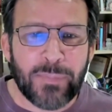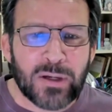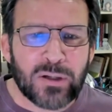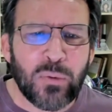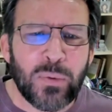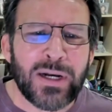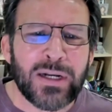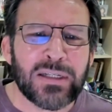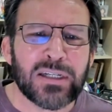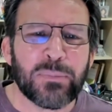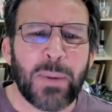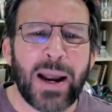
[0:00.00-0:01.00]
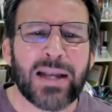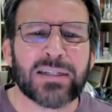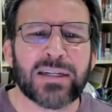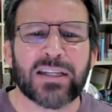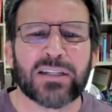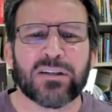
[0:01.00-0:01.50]
So what is this
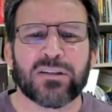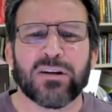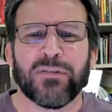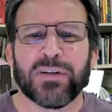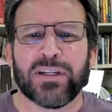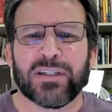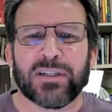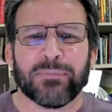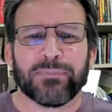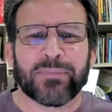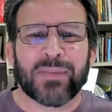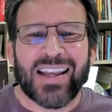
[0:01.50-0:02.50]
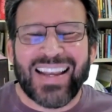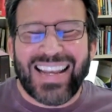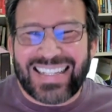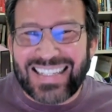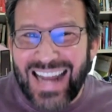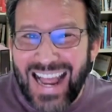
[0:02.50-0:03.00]
bias against conservatism?
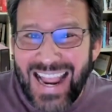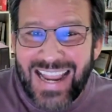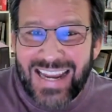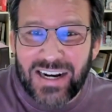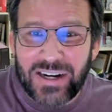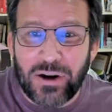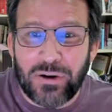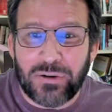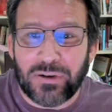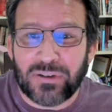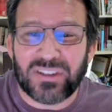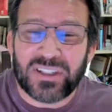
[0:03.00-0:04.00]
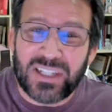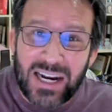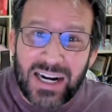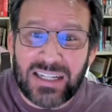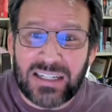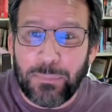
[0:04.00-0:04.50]
It's not anecdotal.
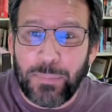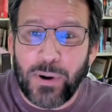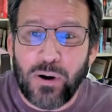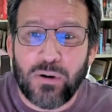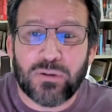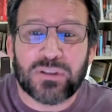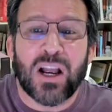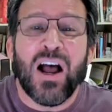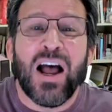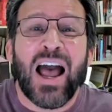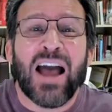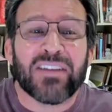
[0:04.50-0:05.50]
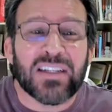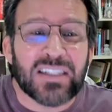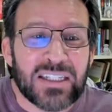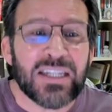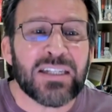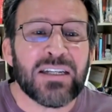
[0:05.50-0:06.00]
Studies and polls have
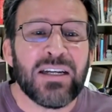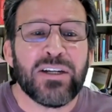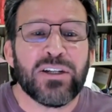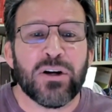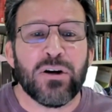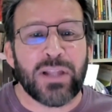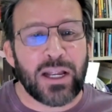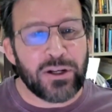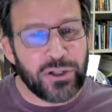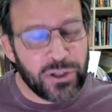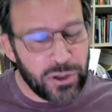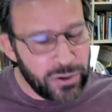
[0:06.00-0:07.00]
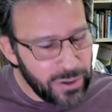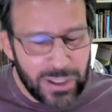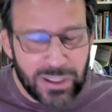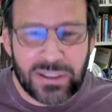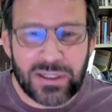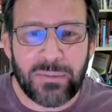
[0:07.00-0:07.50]
consistently shown that
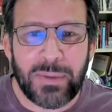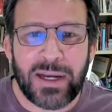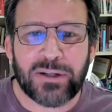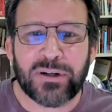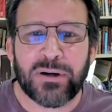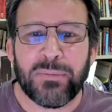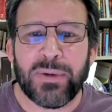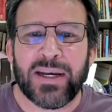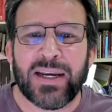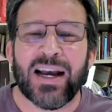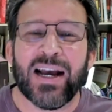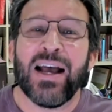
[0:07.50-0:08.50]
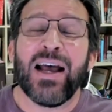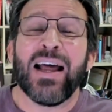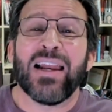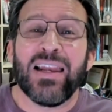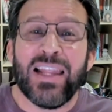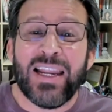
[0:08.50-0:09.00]
journalists in the mainstream media
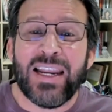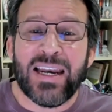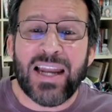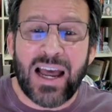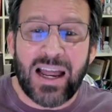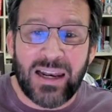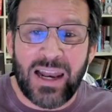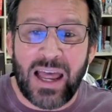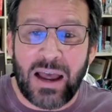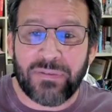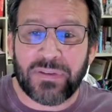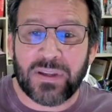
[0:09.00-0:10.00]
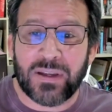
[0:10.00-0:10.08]
lean left.